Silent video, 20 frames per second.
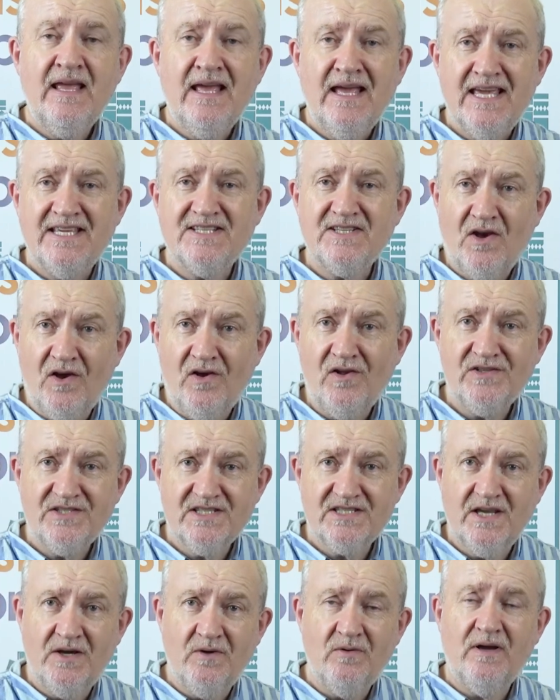is
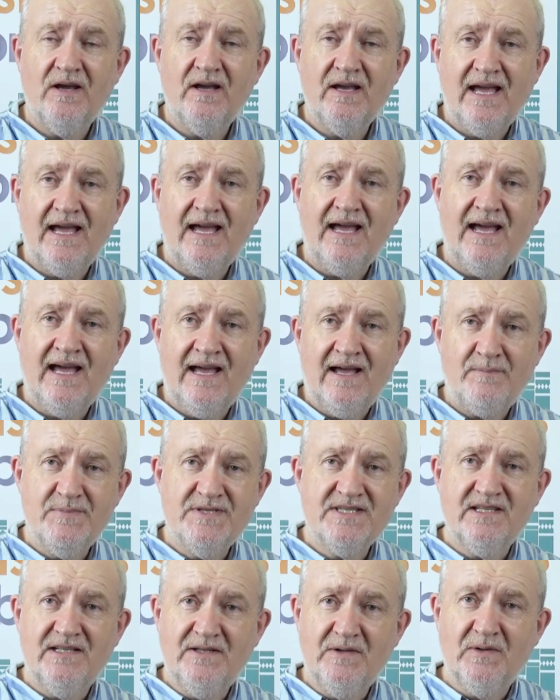also
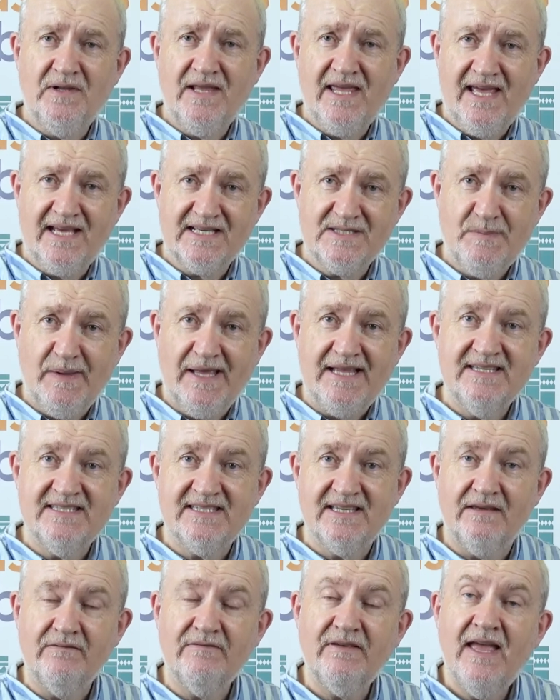absolutely
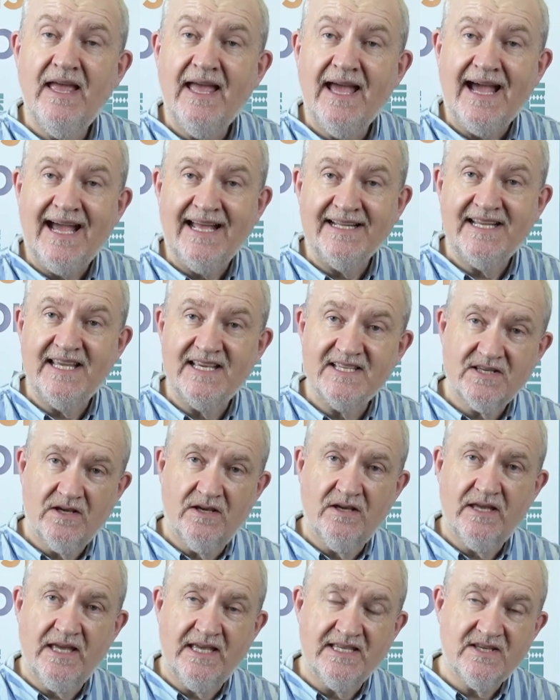expensive and it's,
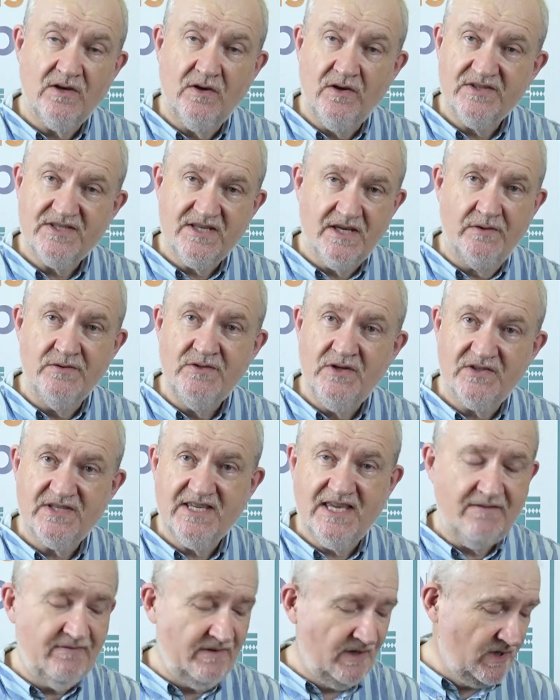it's also
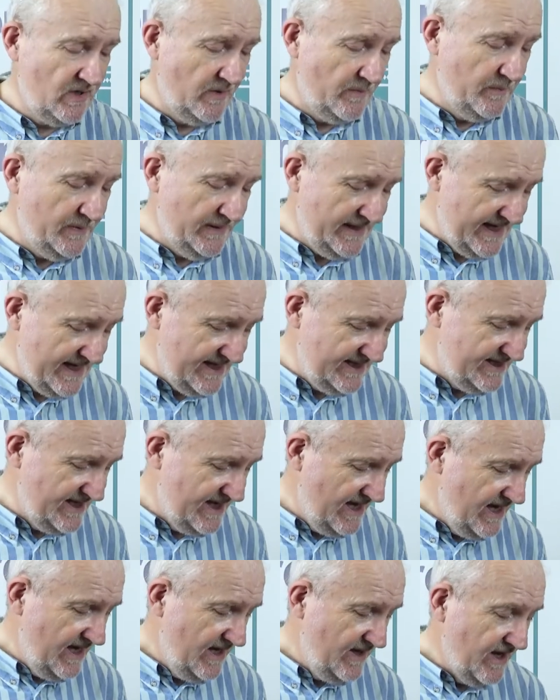not even complete.
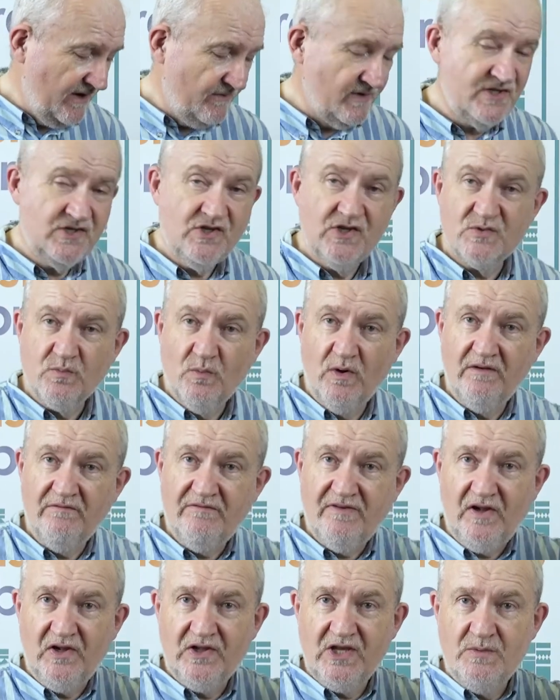There is just one
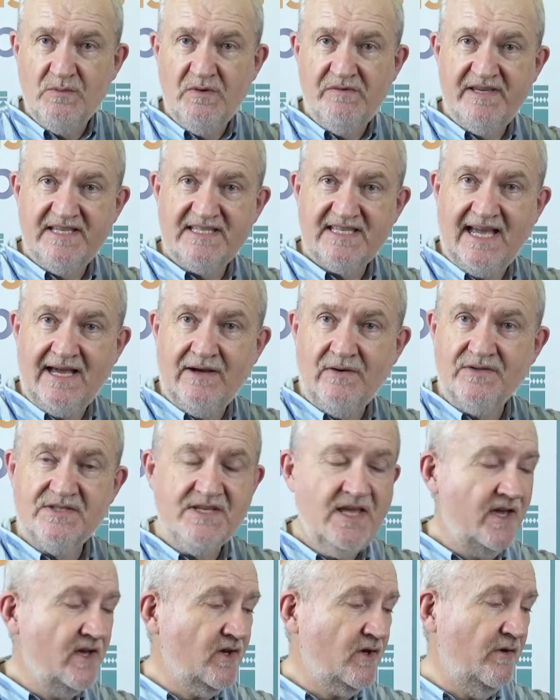volume of it
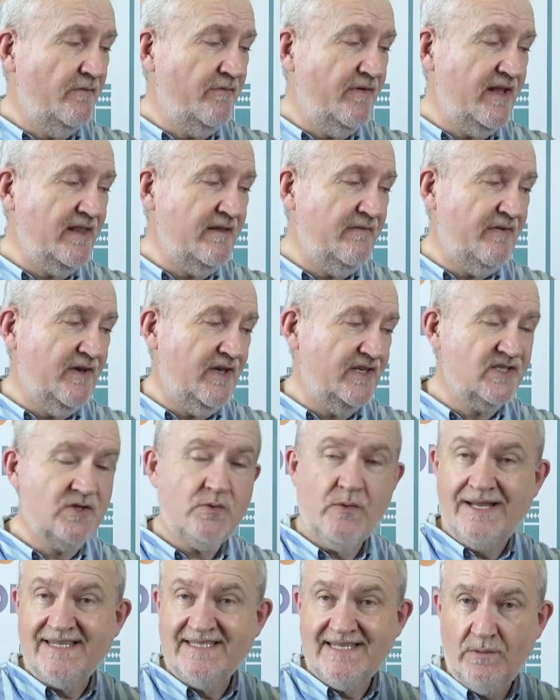out covering the first
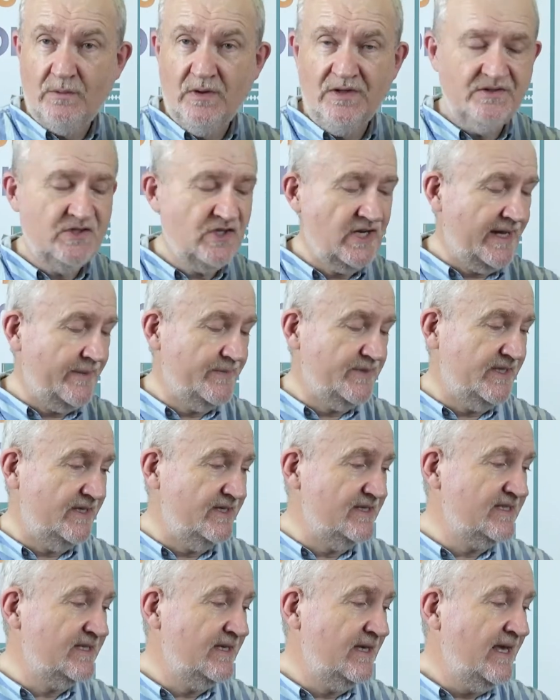21
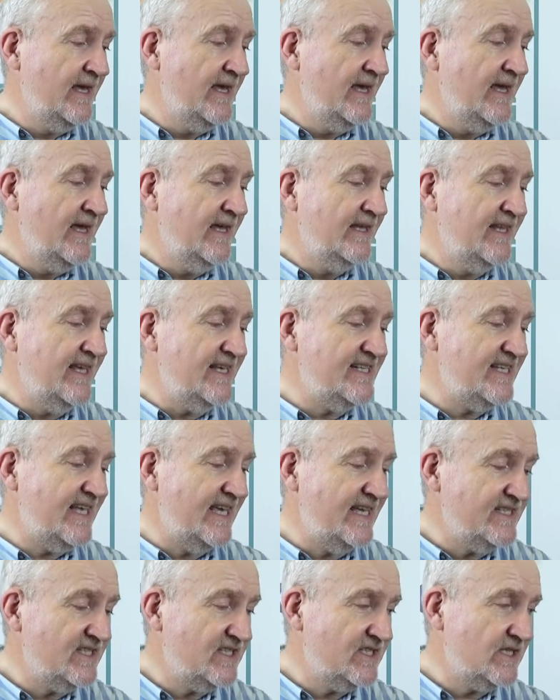chapters. This
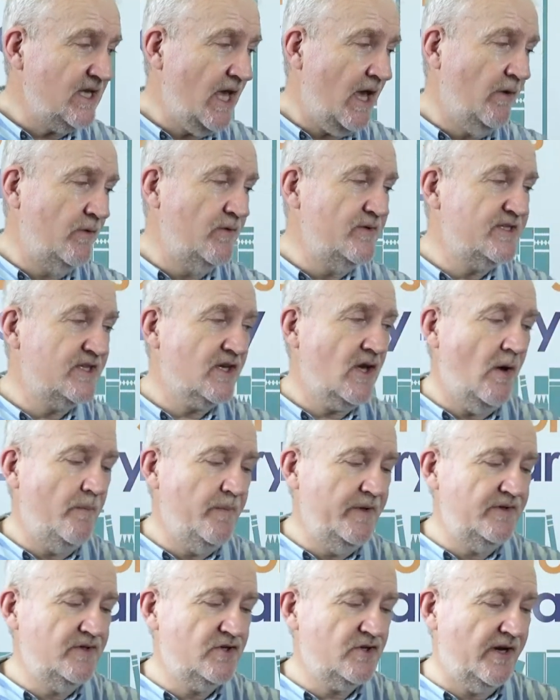is Seow's
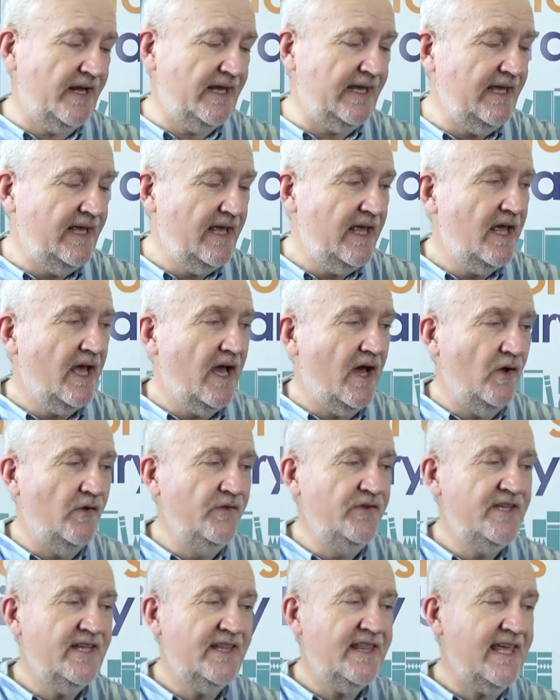commentary
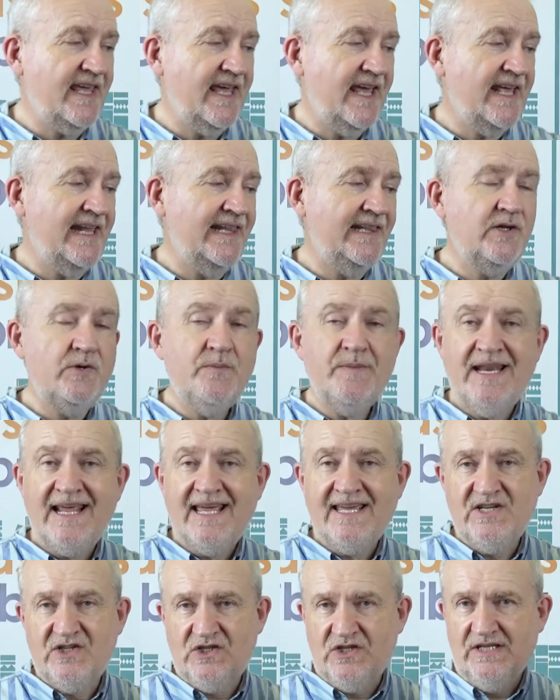under the
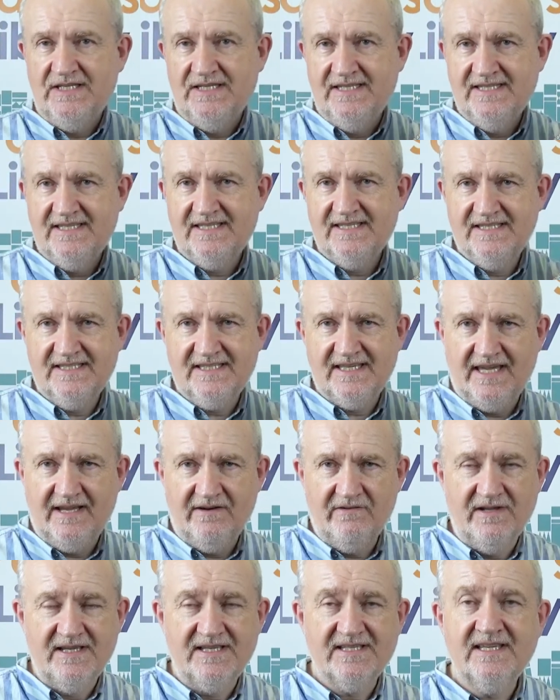Illuminations
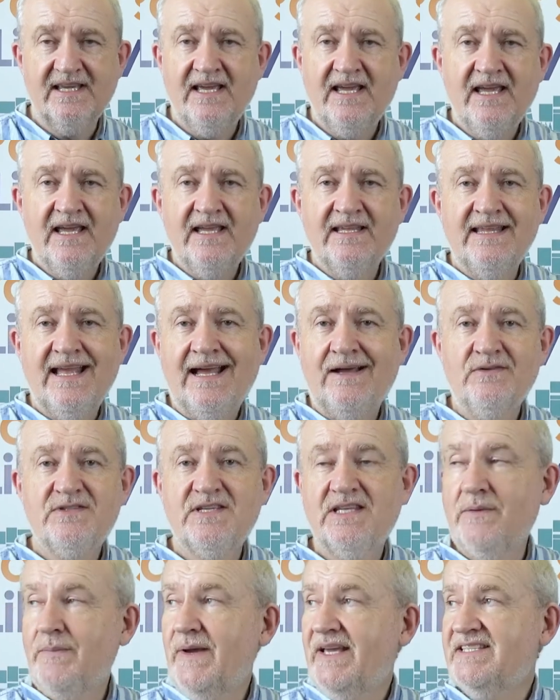series. Now,
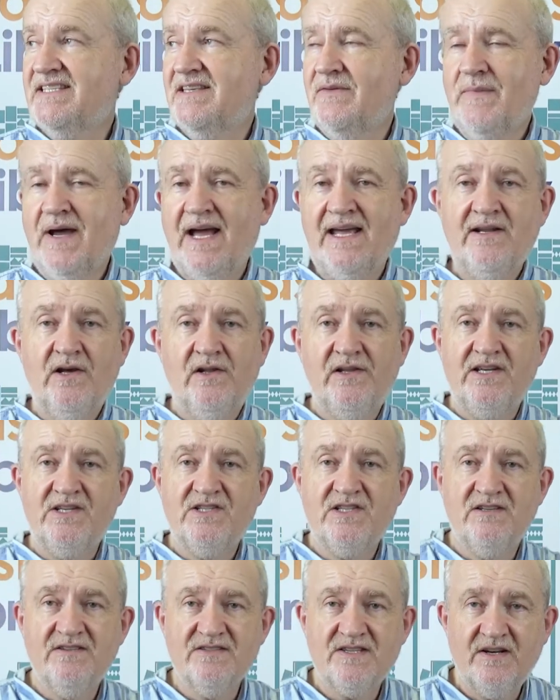to the best of my
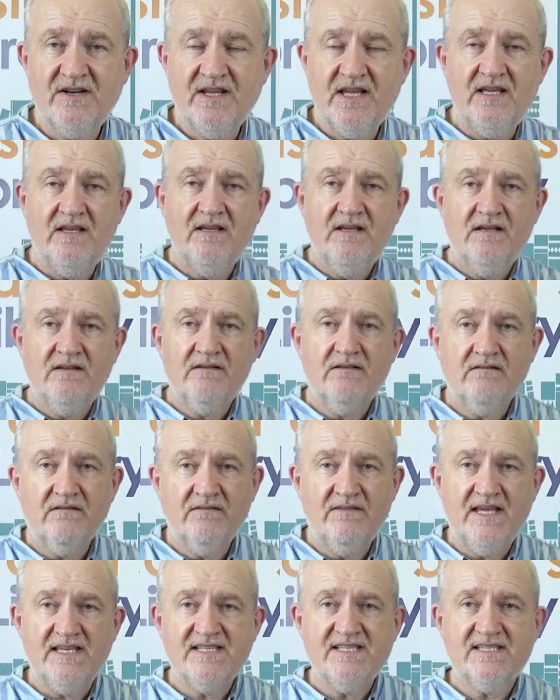knowledge, there's only
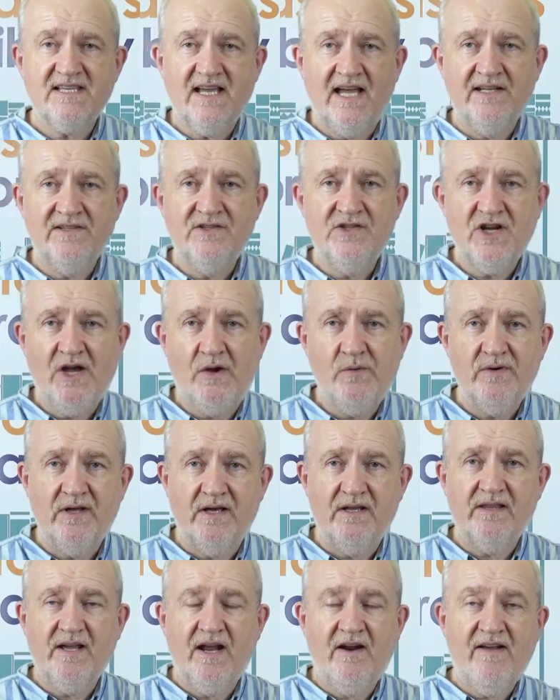this and
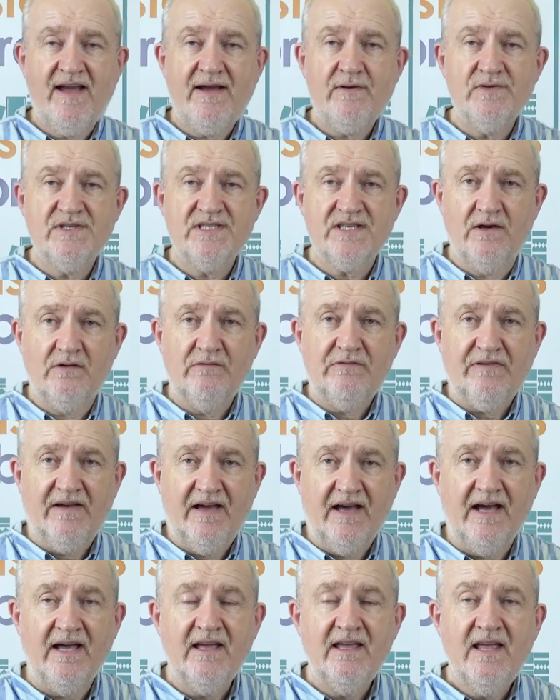Jonah that are out so
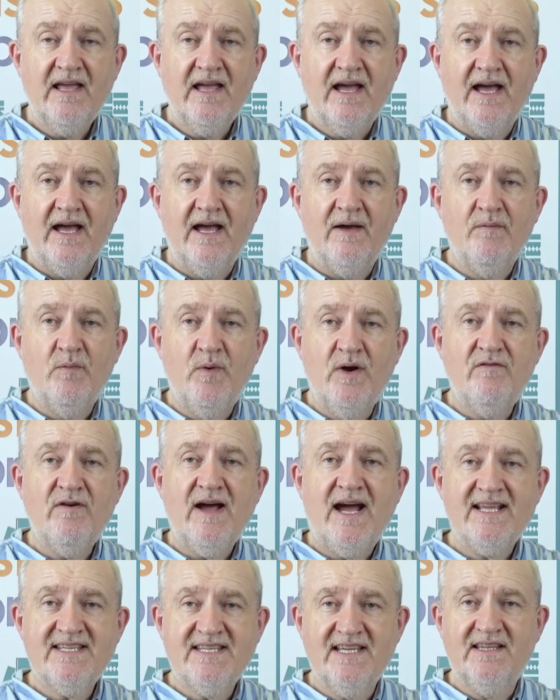far. Uh, we're
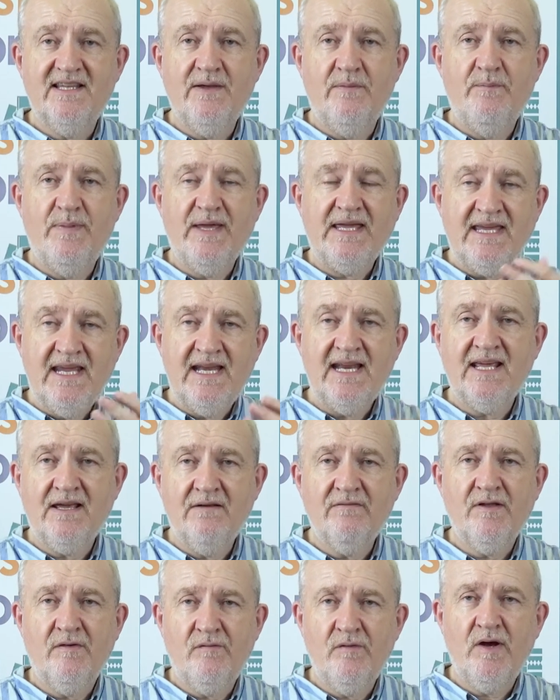right at the beginning
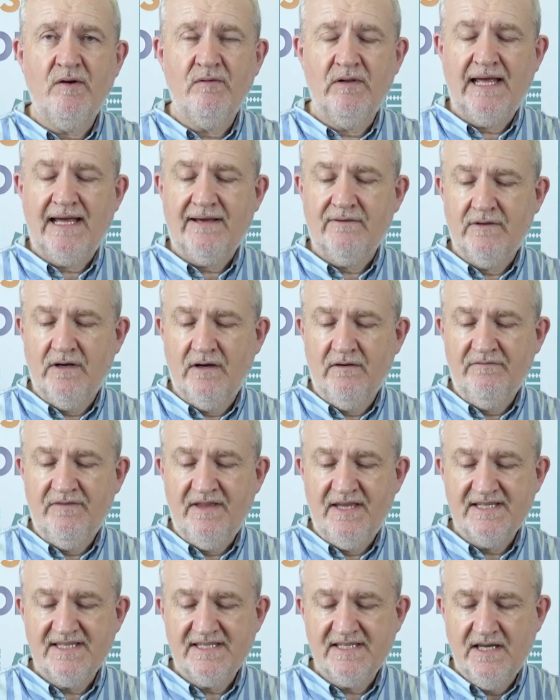of the rollout of
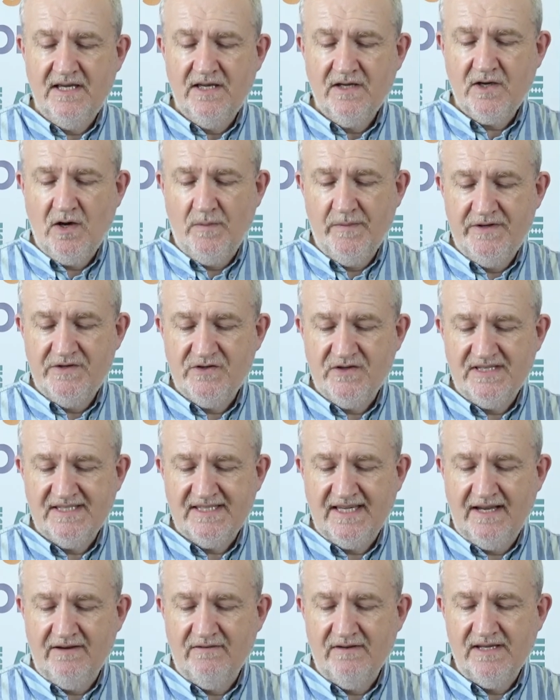this commentary
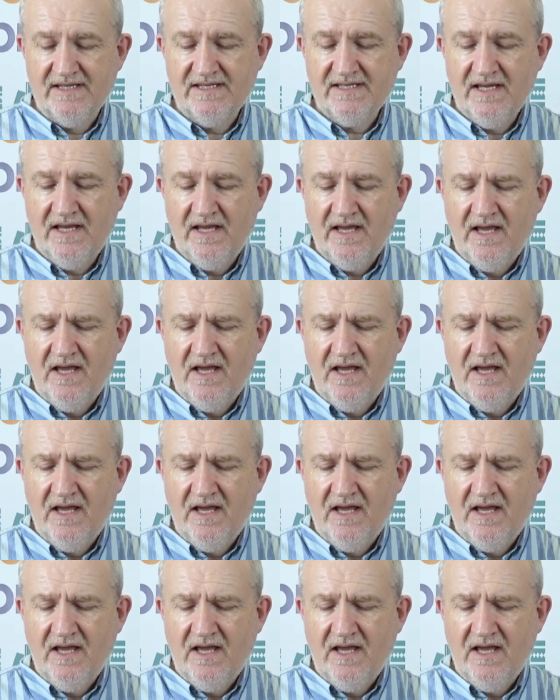series.